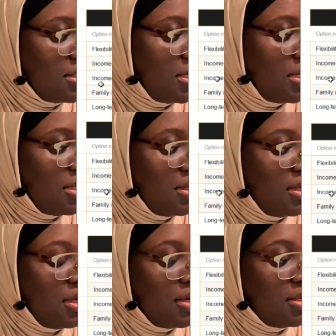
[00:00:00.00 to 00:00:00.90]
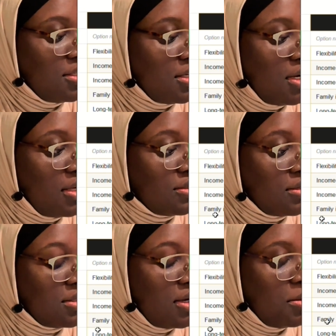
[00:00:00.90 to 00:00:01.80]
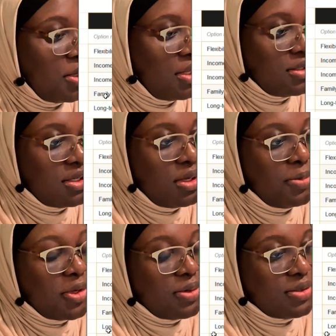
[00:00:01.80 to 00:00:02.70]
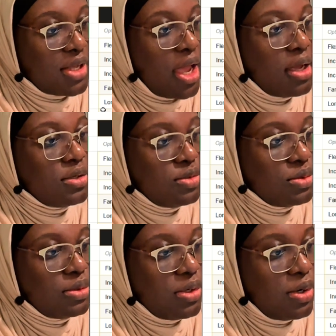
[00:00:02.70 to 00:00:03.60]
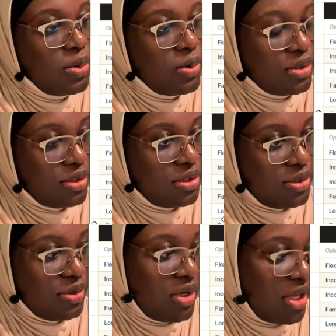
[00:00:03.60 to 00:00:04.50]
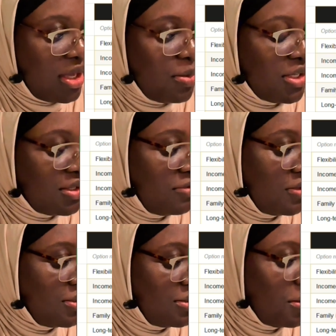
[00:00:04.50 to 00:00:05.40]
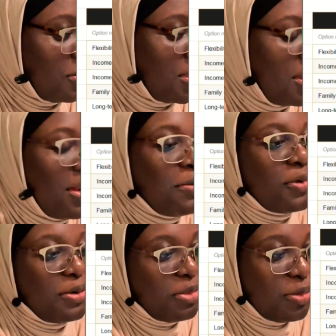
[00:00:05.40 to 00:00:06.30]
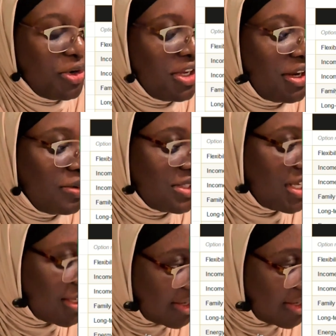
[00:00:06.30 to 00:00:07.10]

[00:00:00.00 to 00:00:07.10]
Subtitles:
and energy and sustainability, because I do not want to get myself into something that I'm going to be burning out in